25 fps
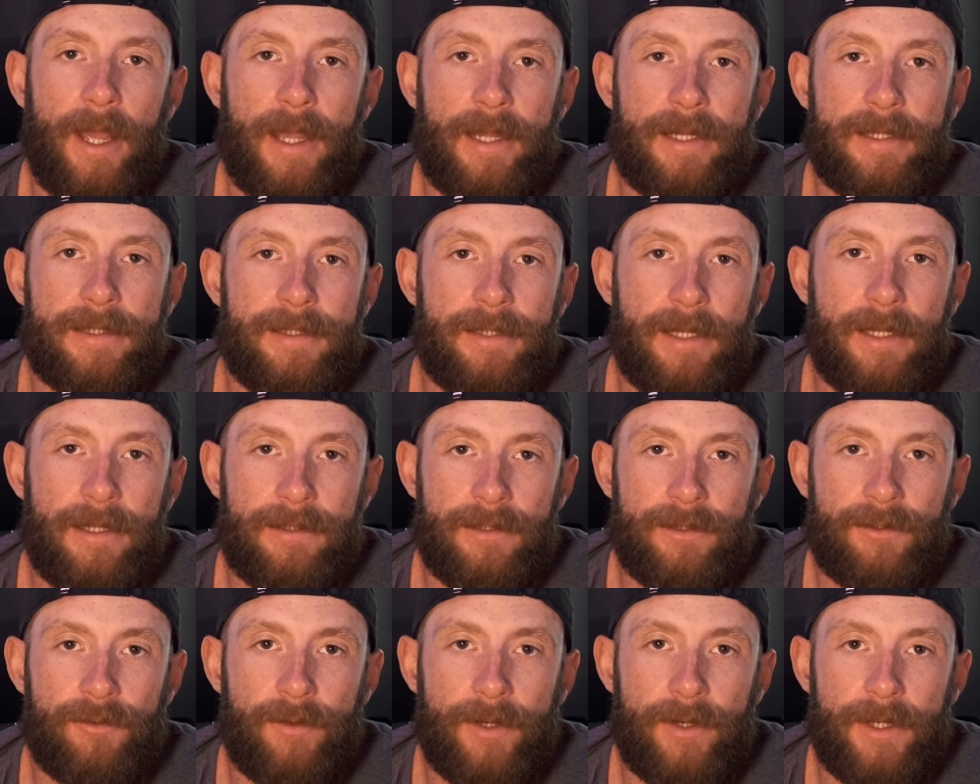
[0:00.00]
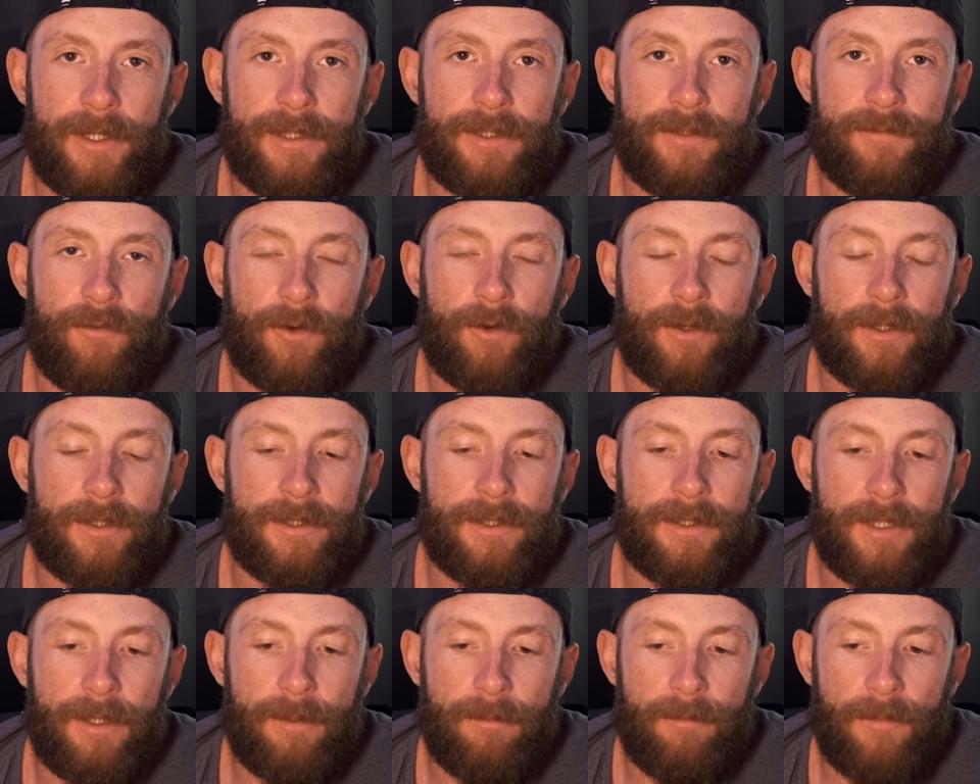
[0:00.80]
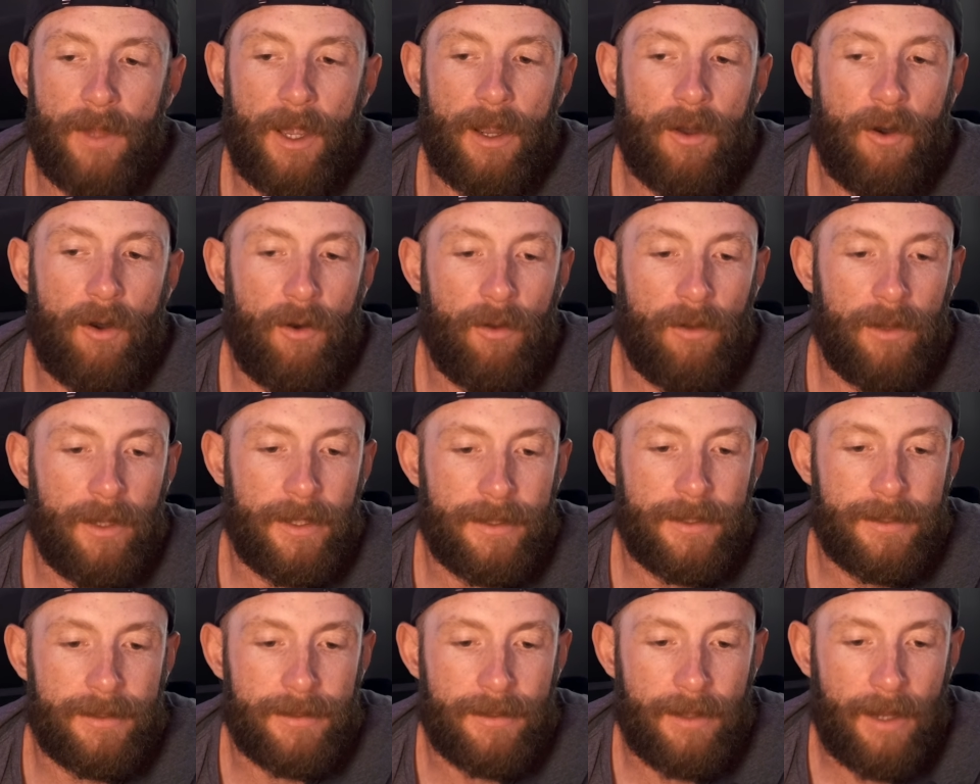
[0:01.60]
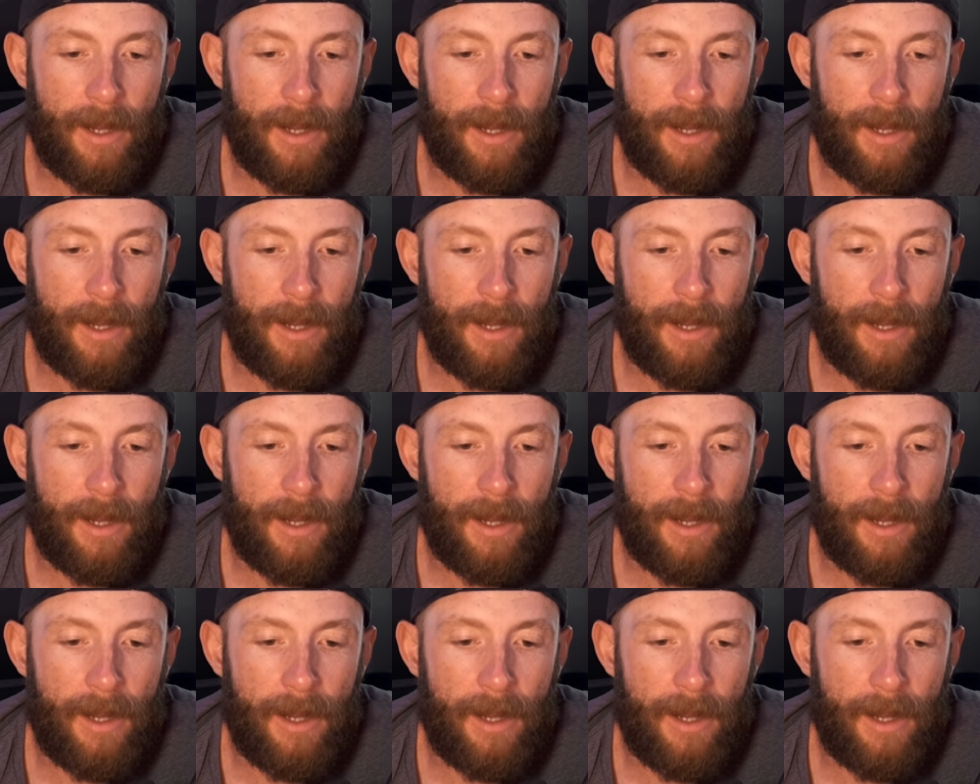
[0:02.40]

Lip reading: accessories for the Steam Deck OLED.